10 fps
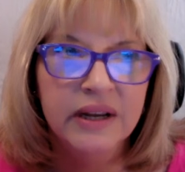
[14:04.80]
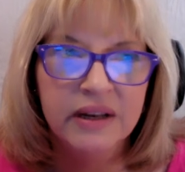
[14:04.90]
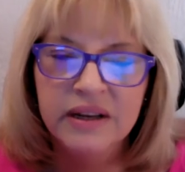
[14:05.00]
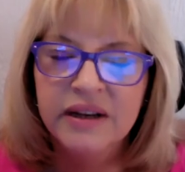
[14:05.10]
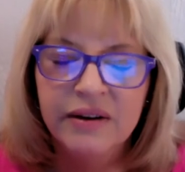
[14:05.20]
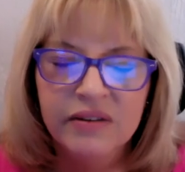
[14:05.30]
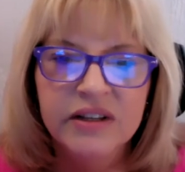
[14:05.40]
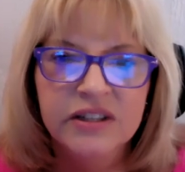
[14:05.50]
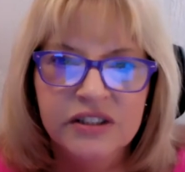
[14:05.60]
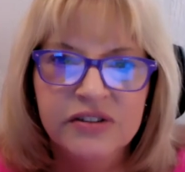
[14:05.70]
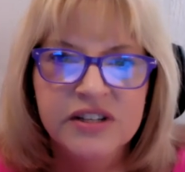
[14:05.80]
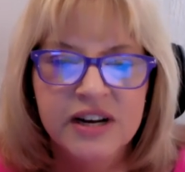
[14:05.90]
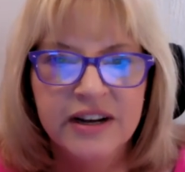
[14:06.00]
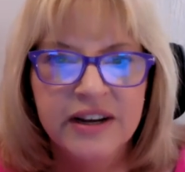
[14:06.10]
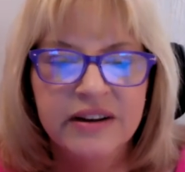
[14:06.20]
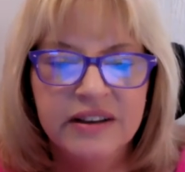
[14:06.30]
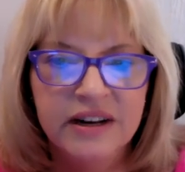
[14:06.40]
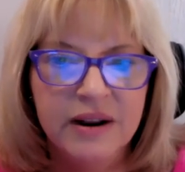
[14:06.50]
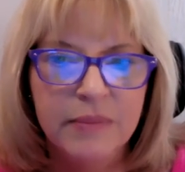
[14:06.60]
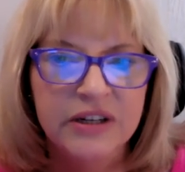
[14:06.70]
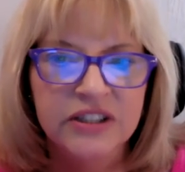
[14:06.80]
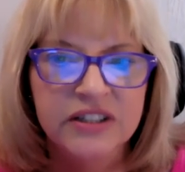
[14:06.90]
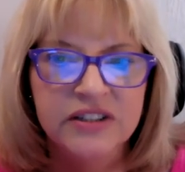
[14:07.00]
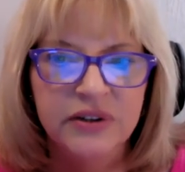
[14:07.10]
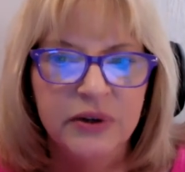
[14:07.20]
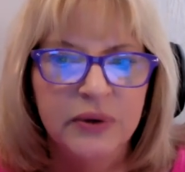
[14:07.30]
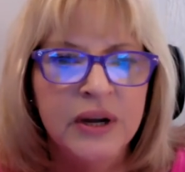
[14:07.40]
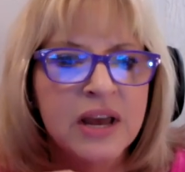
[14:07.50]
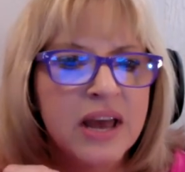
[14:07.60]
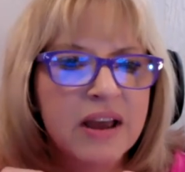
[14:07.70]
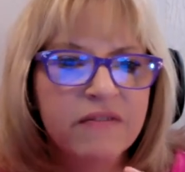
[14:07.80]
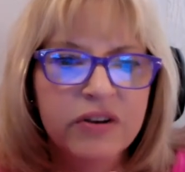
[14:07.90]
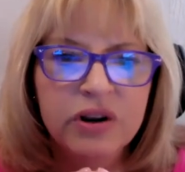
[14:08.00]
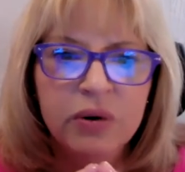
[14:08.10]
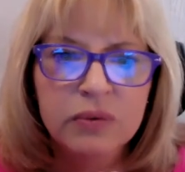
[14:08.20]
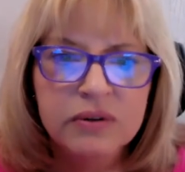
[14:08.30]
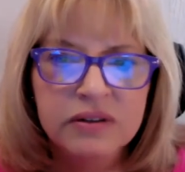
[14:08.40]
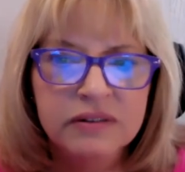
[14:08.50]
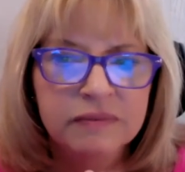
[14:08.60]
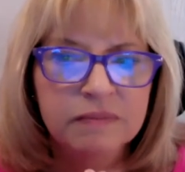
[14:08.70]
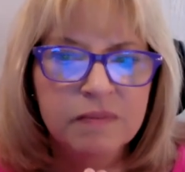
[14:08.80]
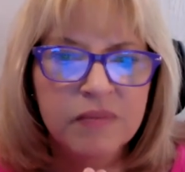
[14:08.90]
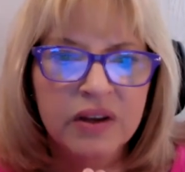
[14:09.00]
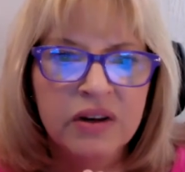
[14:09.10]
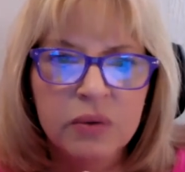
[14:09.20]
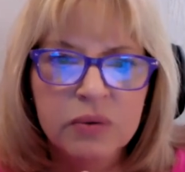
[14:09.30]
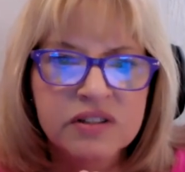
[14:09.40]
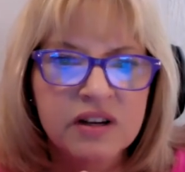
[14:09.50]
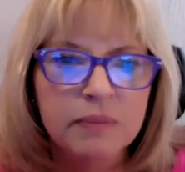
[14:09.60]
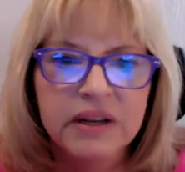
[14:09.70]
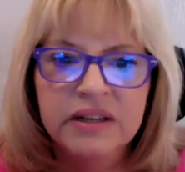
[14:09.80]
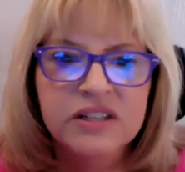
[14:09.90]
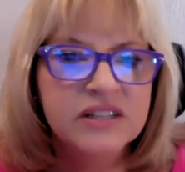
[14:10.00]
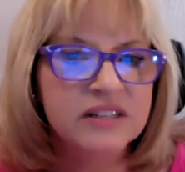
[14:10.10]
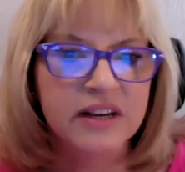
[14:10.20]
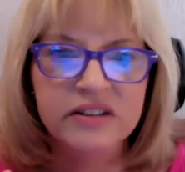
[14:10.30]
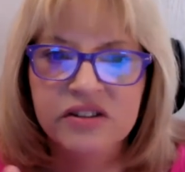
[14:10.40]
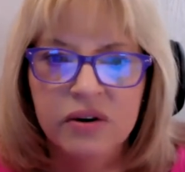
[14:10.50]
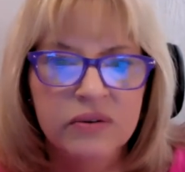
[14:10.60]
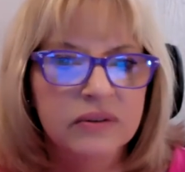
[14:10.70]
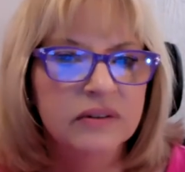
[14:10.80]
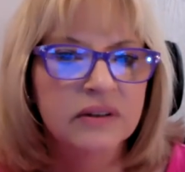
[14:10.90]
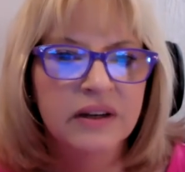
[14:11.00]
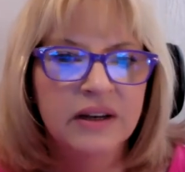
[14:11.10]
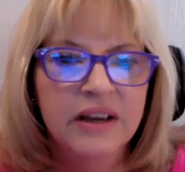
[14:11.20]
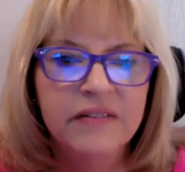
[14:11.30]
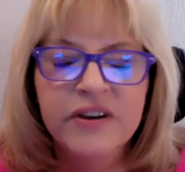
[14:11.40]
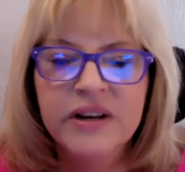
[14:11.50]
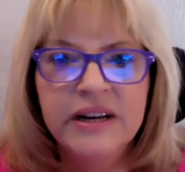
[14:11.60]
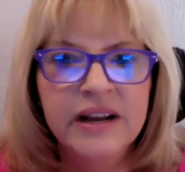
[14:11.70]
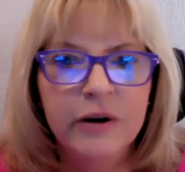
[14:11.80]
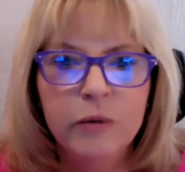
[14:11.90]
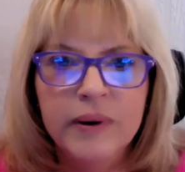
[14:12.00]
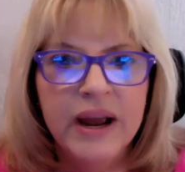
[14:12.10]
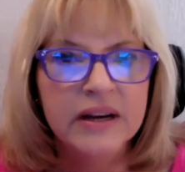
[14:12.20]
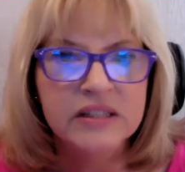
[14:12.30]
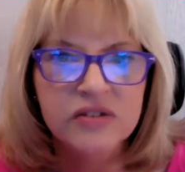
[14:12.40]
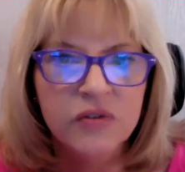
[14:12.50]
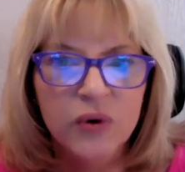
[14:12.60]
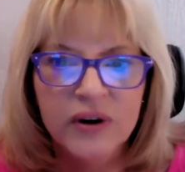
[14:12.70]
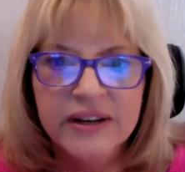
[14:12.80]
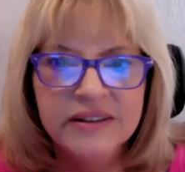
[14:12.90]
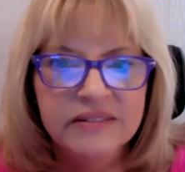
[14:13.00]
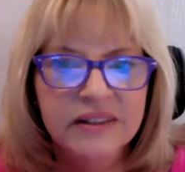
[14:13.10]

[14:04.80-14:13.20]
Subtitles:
in the health issues that I mentioned to you. If you don't know something, just say so. If you need help, ask for it.